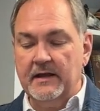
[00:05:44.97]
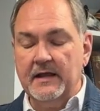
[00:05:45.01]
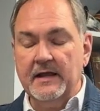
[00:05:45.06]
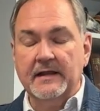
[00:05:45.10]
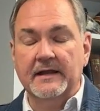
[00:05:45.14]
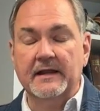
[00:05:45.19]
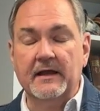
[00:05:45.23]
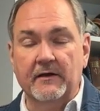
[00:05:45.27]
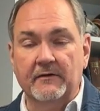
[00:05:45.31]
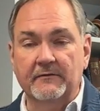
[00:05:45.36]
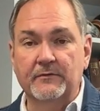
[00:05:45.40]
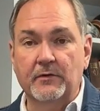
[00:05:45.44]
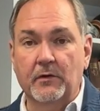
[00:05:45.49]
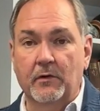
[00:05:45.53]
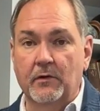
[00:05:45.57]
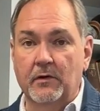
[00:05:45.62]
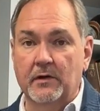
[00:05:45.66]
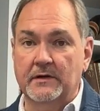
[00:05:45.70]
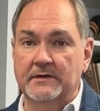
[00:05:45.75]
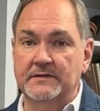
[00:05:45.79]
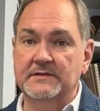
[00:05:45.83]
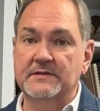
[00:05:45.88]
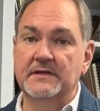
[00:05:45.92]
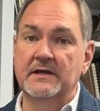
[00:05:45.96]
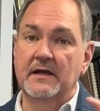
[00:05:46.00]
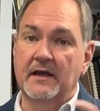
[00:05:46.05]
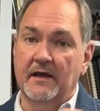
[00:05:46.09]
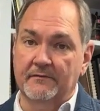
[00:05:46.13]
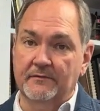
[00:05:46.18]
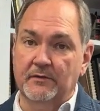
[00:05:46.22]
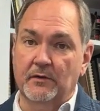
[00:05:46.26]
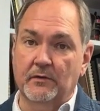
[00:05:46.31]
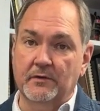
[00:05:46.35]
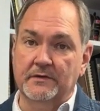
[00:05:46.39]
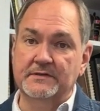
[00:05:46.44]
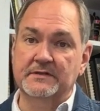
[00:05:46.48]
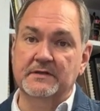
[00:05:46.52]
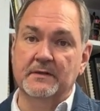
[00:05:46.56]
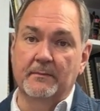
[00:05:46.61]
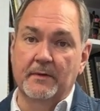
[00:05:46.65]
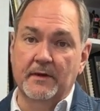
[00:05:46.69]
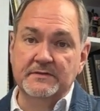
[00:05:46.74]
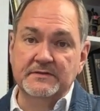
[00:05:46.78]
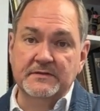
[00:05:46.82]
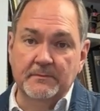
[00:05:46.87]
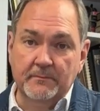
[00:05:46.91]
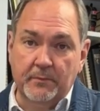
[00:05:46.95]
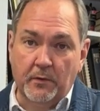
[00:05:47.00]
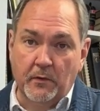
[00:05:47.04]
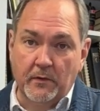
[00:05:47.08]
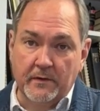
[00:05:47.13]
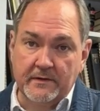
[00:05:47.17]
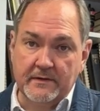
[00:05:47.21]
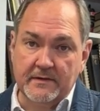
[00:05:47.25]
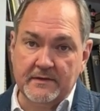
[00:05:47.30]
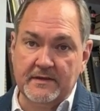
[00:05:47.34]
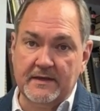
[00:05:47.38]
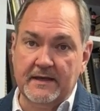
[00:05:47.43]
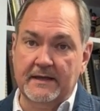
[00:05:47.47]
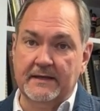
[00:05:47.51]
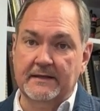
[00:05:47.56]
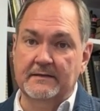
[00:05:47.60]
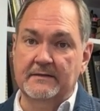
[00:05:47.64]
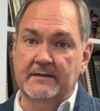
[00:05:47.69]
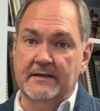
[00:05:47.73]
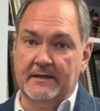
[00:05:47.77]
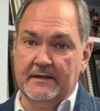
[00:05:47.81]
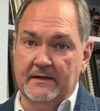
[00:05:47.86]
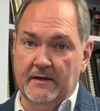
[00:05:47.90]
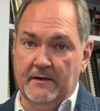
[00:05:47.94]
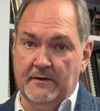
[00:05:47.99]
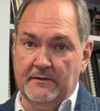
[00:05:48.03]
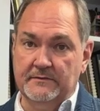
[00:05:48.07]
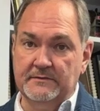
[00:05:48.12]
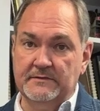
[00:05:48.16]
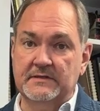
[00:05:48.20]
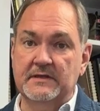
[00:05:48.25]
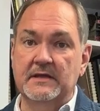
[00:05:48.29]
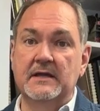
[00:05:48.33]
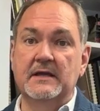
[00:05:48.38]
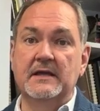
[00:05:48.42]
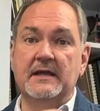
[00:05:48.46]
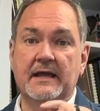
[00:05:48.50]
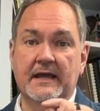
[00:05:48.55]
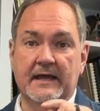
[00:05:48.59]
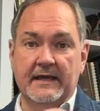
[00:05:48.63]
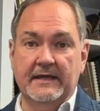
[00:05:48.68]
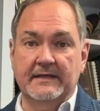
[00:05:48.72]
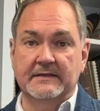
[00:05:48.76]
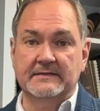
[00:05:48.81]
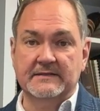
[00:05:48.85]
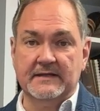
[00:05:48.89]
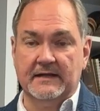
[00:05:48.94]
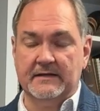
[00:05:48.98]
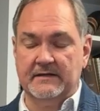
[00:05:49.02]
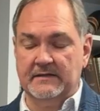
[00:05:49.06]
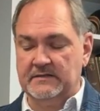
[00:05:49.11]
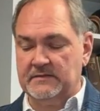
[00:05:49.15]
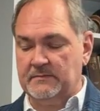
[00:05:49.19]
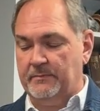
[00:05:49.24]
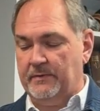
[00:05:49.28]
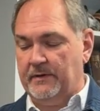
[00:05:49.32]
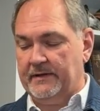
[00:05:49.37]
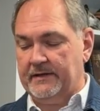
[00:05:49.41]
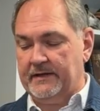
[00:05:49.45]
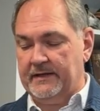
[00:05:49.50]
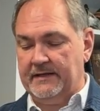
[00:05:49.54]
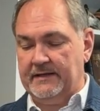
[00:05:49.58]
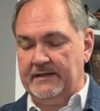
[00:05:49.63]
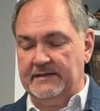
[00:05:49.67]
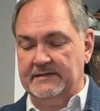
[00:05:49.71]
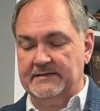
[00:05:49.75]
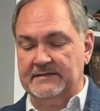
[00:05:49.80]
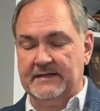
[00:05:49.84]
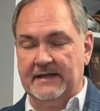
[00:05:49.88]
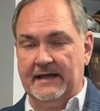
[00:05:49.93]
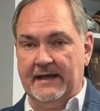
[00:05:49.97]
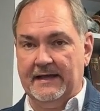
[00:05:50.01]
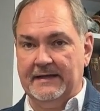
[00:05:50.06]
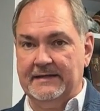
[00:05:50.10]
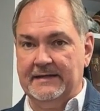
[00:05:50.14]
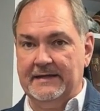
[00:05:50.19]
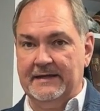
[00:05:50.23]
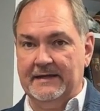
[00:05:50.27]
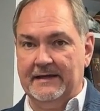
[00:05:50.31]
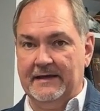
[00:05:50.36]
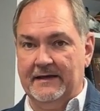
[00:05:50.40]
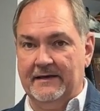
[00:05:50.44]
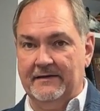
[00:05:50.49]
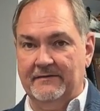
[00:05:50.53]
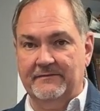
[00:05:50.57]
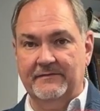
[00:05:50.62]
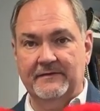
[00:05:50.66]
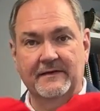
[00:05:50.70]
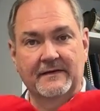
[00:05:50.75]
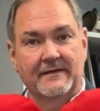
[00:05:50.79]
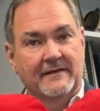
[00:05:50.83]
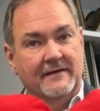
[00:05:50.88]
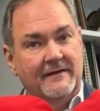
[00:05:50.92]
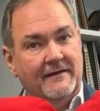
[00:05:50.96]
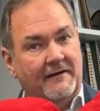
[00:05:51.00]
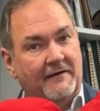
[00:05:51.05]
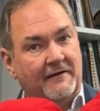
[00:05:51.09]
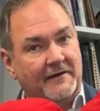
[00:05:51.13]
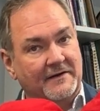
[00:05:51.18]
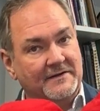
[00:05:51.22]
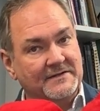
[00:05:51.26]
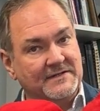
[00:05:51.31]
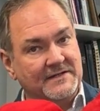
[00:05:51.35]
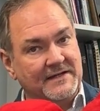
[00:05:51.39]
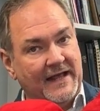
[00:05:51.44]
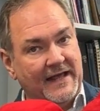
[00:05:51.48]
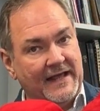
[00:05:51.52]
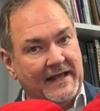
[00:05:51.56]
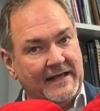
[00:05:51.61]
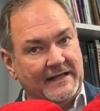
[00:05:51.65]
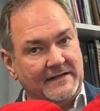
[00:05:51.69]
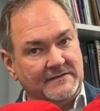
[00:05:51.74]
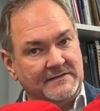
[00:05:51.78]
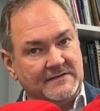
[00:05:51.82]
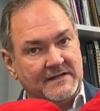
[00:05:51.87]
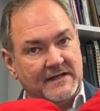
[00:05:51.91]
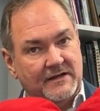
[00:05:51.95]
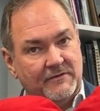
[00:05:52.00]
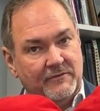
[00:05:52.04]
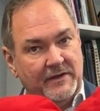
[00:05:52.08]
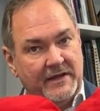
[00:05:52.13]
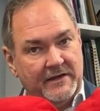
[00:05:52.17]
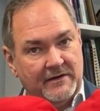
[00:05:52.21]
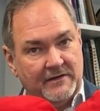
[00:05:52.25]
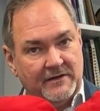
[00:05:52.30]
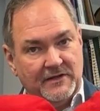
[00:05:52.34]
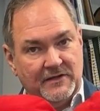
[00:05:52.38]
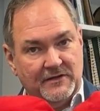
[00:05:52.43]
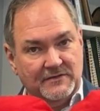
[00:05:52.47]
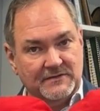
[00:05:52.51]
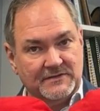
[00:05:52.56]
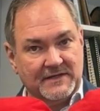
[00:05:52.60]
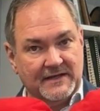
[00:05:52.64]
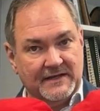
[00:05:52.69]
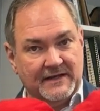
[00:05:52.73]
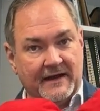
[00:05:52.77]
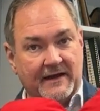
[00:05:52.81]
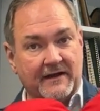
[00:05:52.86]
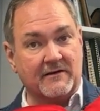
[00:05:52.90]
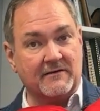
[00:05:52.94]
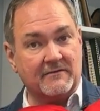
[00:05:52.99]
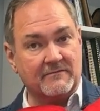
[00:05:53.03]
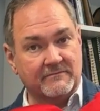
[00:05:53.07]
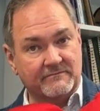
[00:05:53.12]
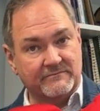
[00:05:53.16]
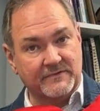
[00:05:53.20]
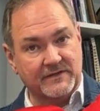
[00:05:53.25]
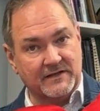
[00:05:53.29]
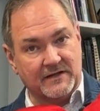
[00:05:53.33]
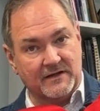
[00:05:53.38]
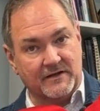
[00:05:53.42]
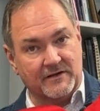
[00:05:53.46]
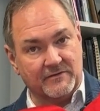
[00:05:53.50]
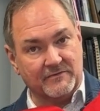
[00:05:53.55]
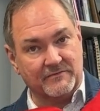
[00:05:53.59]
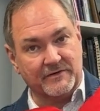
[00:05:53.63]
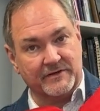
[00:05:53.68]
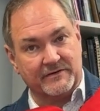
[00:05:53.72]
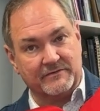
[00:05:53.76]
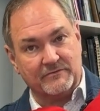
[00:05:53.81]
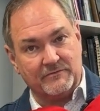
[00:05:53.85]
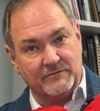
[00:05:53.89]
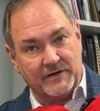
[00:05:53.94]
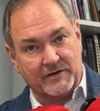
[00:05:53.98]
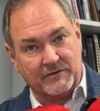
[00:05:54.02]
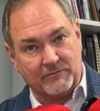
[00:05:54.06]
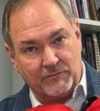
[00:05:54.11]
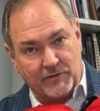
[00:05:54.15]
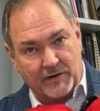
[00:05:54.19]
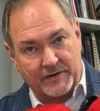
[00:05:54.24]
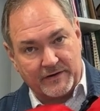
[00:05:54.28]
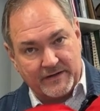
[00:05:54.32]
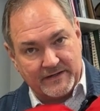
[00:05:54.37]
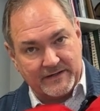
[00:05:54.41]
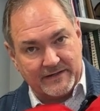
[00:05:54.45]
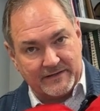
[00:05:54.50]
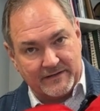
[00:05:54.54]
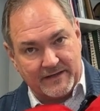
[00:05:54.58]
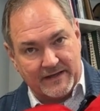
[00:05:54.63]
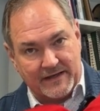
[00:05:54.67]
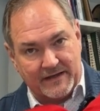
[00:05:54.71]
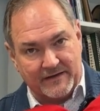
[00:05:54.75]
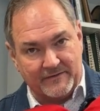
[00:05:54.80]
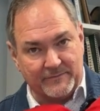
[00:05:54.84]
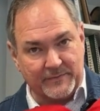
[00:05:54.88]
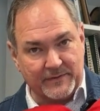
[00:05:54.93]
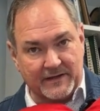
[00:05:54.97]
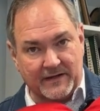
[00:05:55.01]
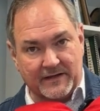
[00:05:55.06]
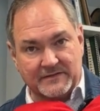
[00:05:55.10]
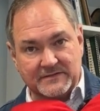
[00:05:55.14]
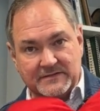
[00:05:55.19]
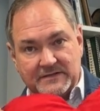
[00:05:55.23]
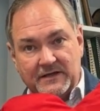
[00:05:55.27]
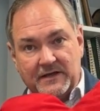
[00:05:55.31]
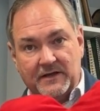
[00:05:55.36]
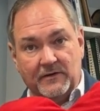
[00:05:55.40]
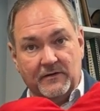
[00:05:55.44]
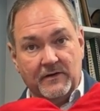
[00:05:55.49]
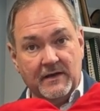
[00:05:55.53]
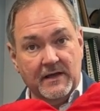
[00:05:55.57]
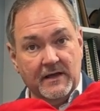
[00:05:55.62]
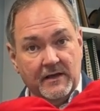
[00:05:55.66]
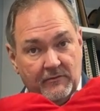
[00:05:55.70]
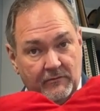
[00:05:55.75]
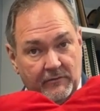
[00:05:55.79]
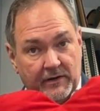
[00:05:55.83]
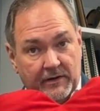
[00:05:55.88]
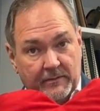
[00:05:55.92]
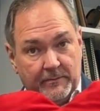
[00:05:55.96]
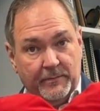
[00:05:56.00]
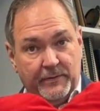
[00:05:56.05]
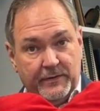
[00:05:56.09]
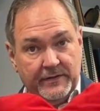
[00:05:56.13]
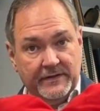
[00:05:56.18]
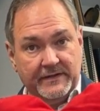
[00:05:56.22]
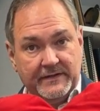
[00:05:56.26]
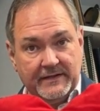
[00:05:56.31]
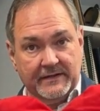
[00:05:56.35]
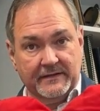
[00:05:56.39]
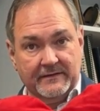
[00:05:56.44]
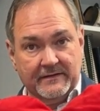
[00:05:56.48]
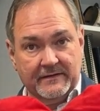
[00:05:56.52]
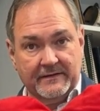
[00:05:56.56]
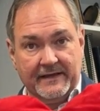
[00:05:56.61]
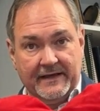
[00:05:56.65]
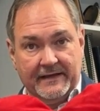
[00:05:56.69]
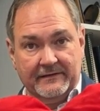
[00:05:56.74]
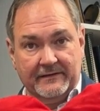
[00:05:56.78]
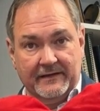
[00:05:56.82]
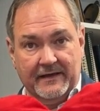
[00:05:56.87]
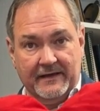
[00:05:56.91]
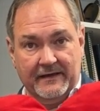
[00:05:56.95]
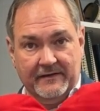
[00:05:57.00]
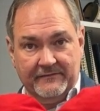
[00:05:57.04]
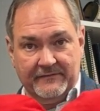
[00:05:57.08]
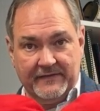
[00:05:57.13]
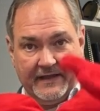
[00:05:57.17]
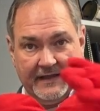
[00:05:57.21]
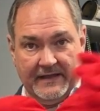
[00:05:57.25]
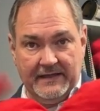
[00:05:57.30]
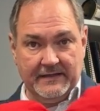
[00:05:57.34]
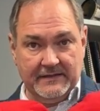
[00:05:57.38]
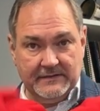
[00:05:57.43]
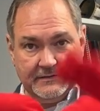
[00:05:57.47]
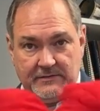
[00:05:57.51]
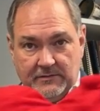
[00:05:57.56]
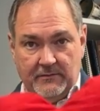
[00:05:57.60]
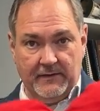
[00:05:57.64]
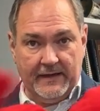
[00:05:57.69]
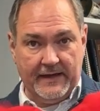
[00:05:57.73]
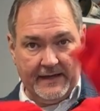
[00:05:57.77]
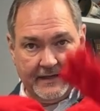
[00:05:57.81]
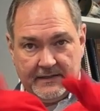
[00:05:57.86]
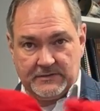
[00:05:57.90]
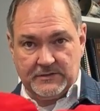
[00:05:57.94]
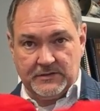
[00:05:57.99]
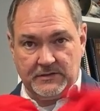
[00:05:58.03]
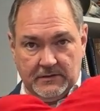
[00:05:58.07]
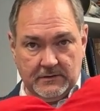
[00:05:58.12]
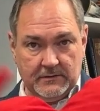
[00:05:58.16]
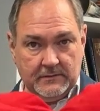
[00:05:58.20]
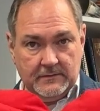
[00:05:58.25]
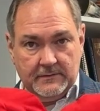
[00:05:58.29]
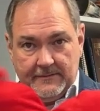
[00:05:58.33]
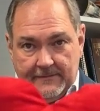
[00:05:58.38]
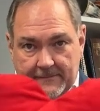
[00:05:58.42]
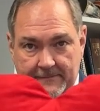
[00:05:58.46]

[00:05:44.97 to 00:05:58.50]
Now, of course, the most important thing that goes inside of this bucket is the idea of hearts and hands that we are using there. We're working in love, but also we're putting that love into action.